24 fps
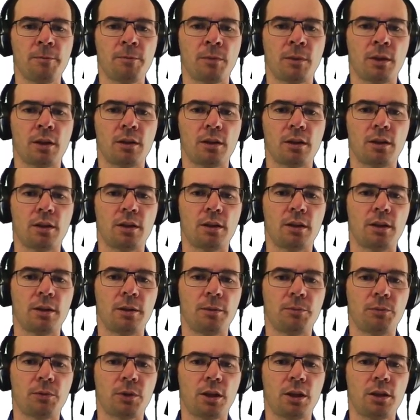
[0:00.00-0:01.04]

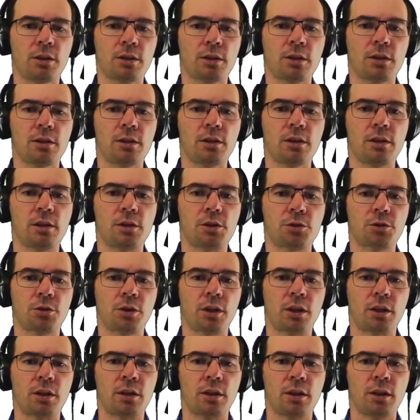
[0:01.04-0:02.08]
Here's a little
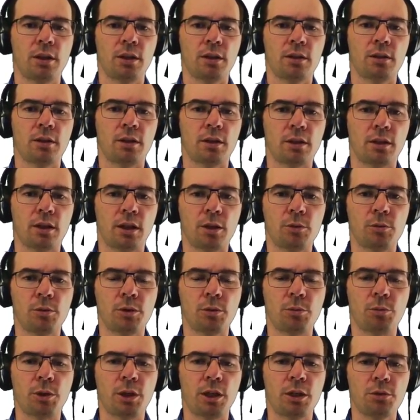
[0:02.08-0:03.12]
trick. I
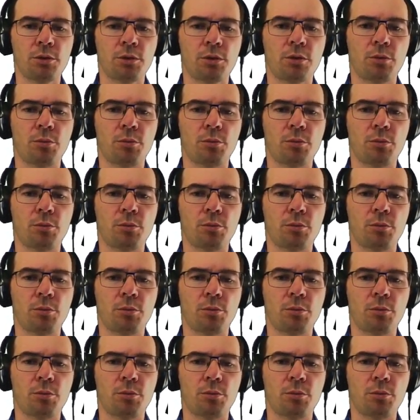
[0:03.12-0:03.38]
want bounds to